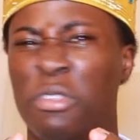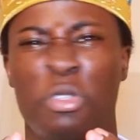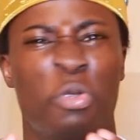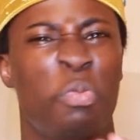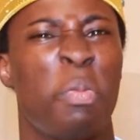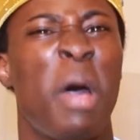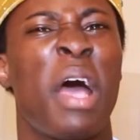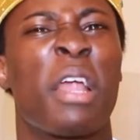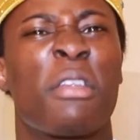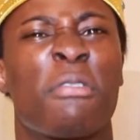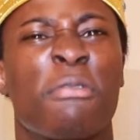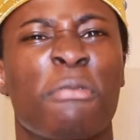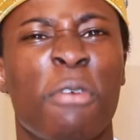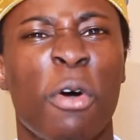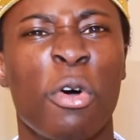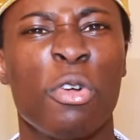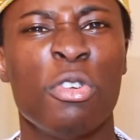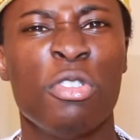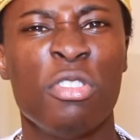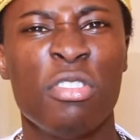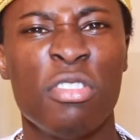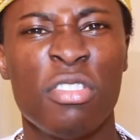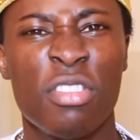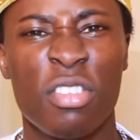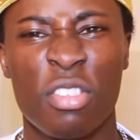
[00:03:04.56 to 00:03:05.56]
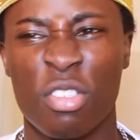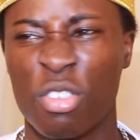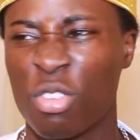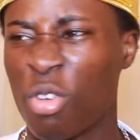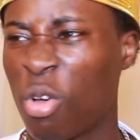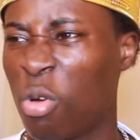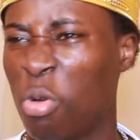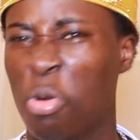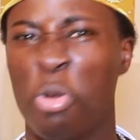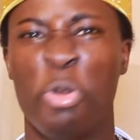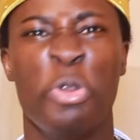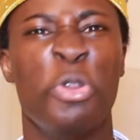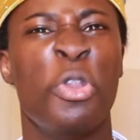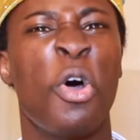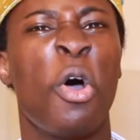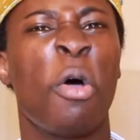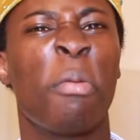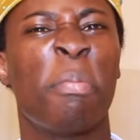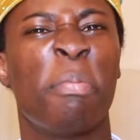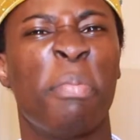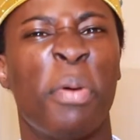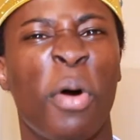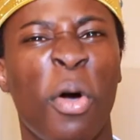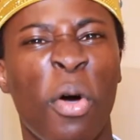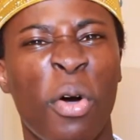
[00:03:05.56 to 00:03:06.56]
smartphones so
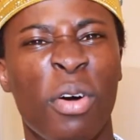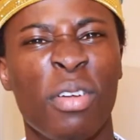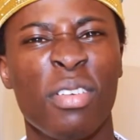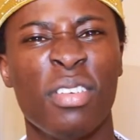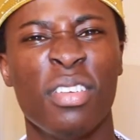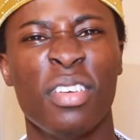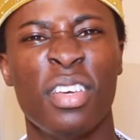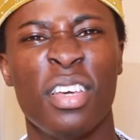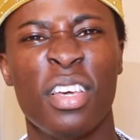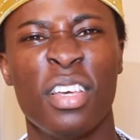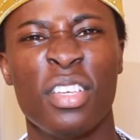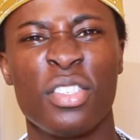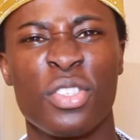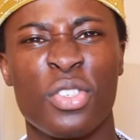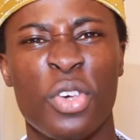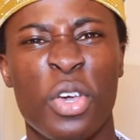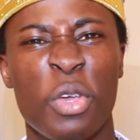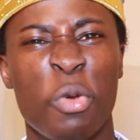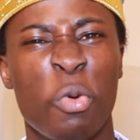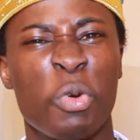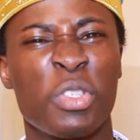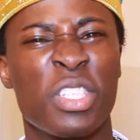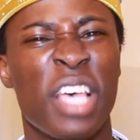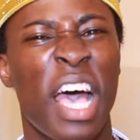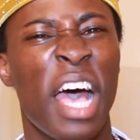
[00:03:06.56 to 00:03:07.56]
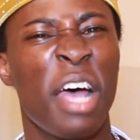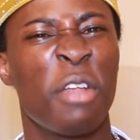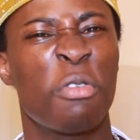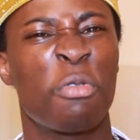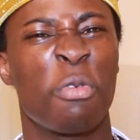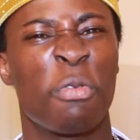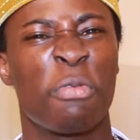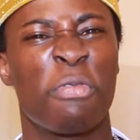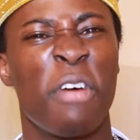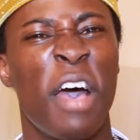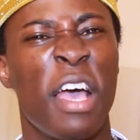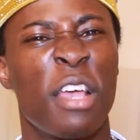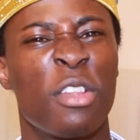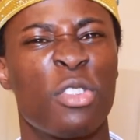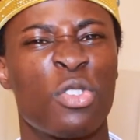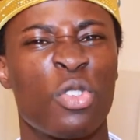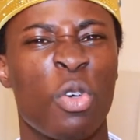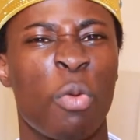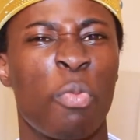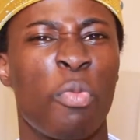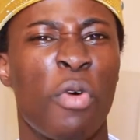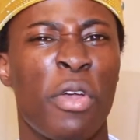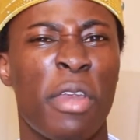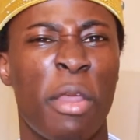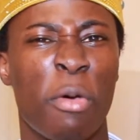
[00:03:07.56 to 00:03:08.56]
no porn so it was hard to find
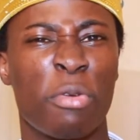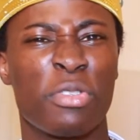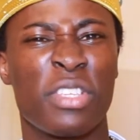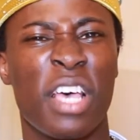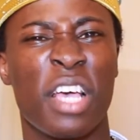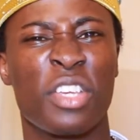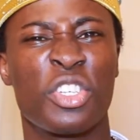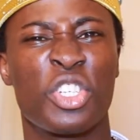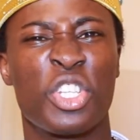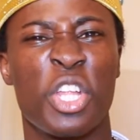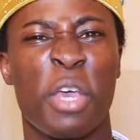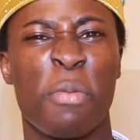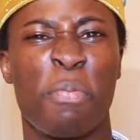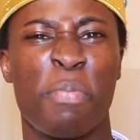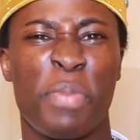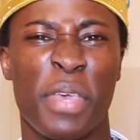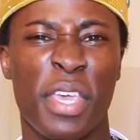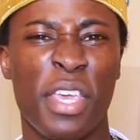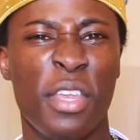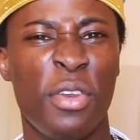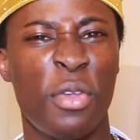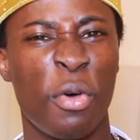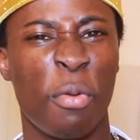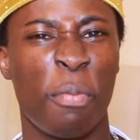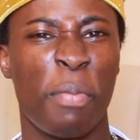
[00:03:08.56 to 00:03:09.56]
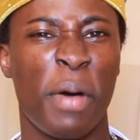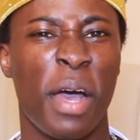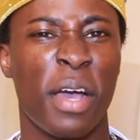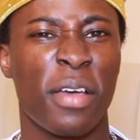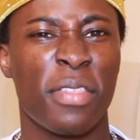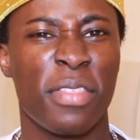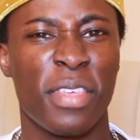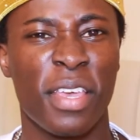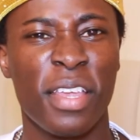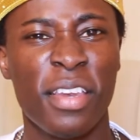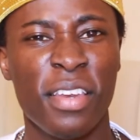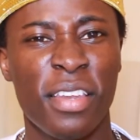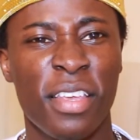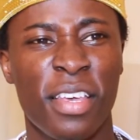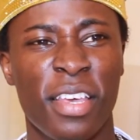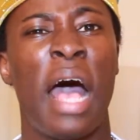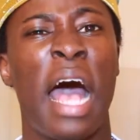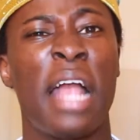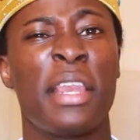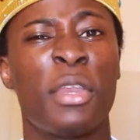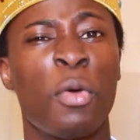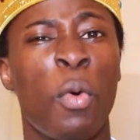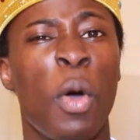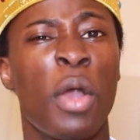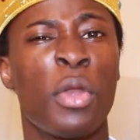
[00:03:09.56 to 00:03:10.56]
someone that was actually a pedo back then
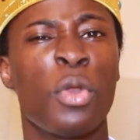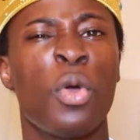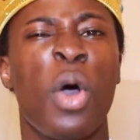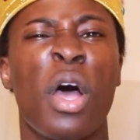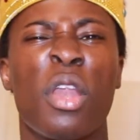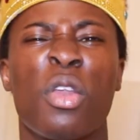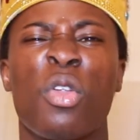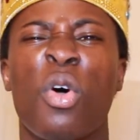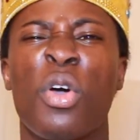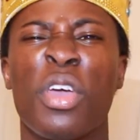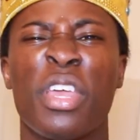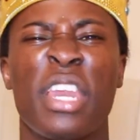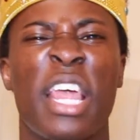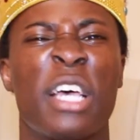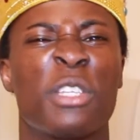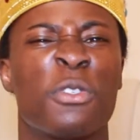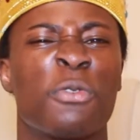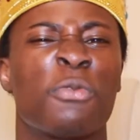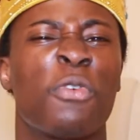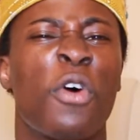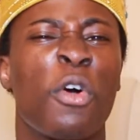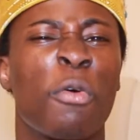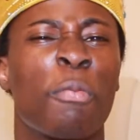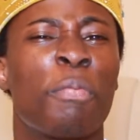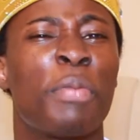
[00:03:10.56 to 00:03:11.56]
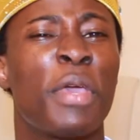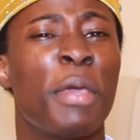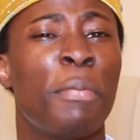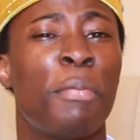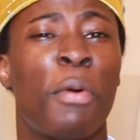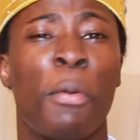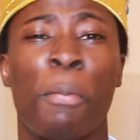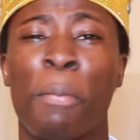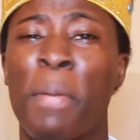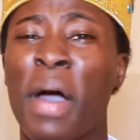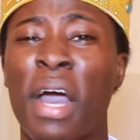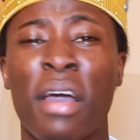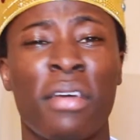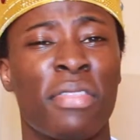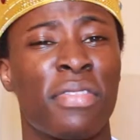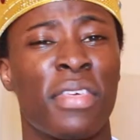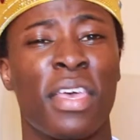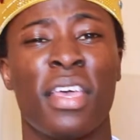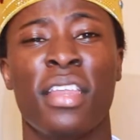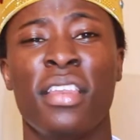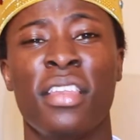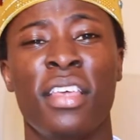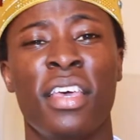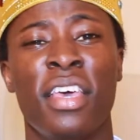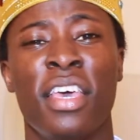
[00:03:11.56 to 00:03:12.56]
and they were not annoying as fuck people back
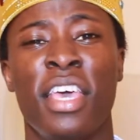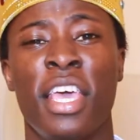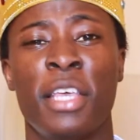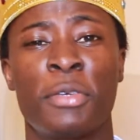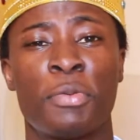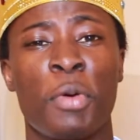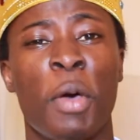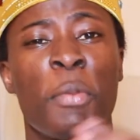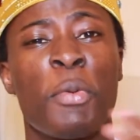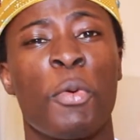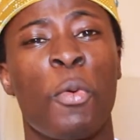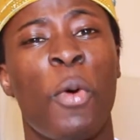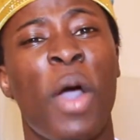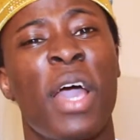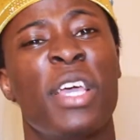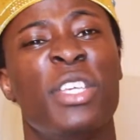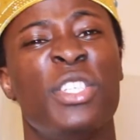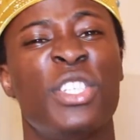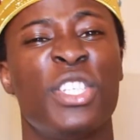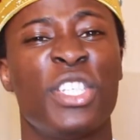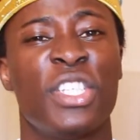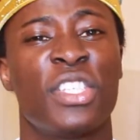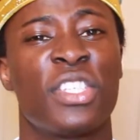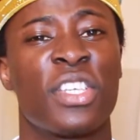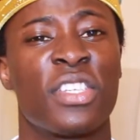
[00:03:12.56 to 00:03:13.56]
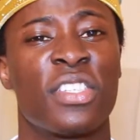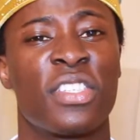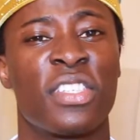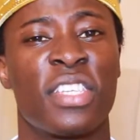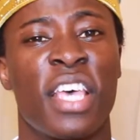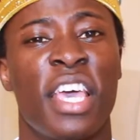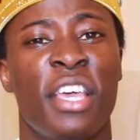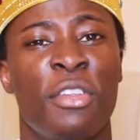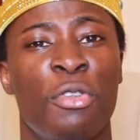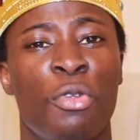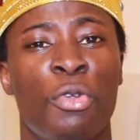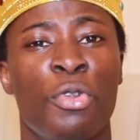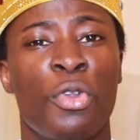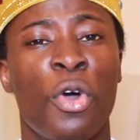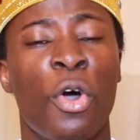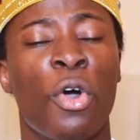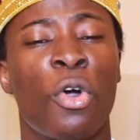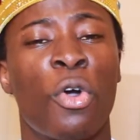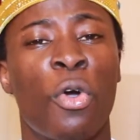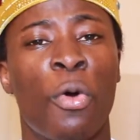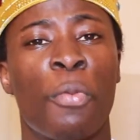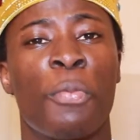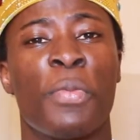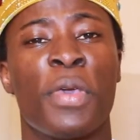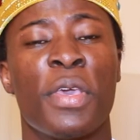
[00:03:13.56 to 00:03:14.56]
then it's probably why jesus said do
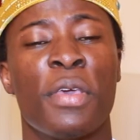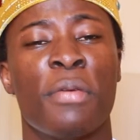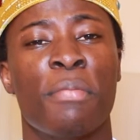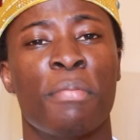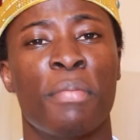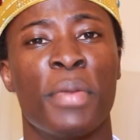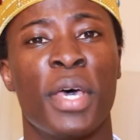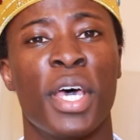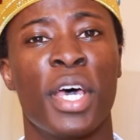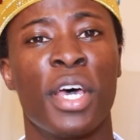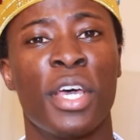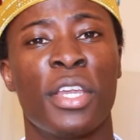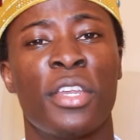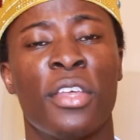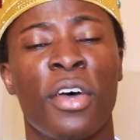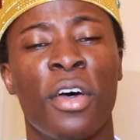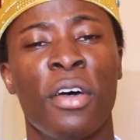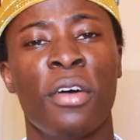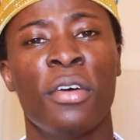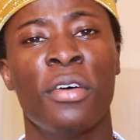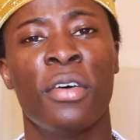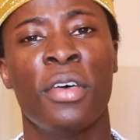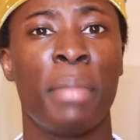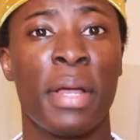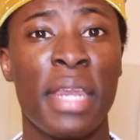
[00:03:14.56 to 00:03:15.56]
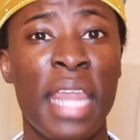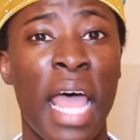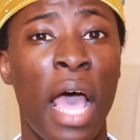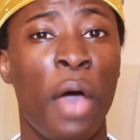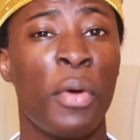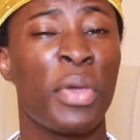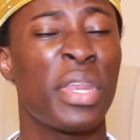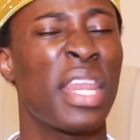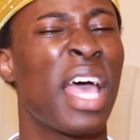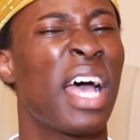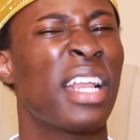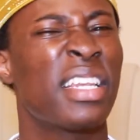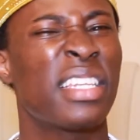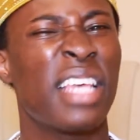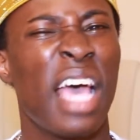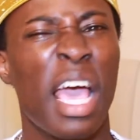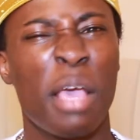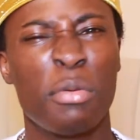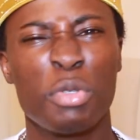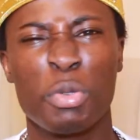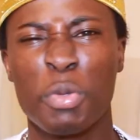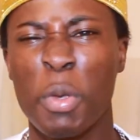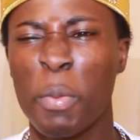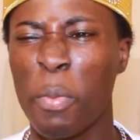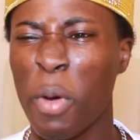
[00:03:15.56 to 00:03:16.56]
not commit murder but now in our
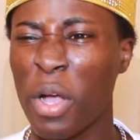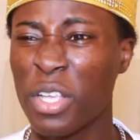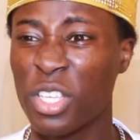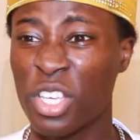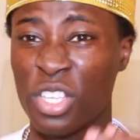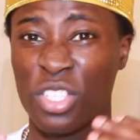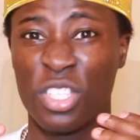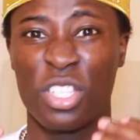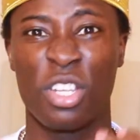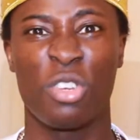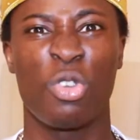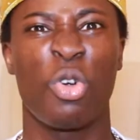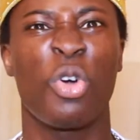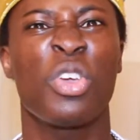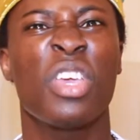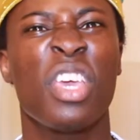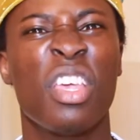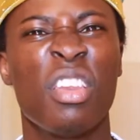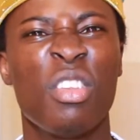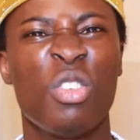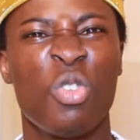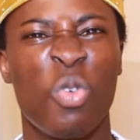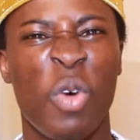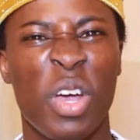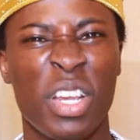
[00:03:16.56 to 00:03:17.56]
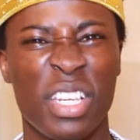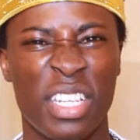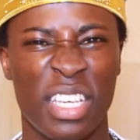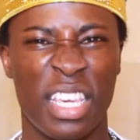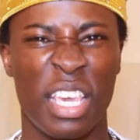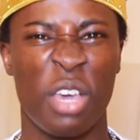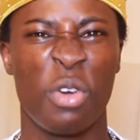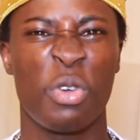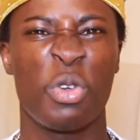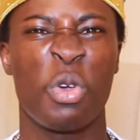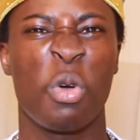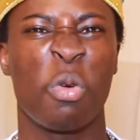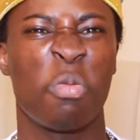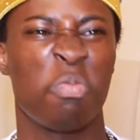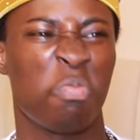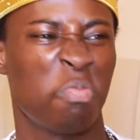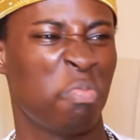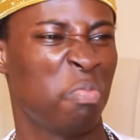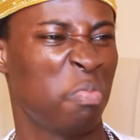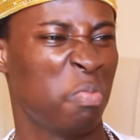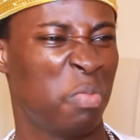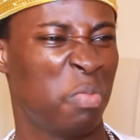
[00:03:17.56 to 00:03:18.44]
times people are just annoying you want to kill your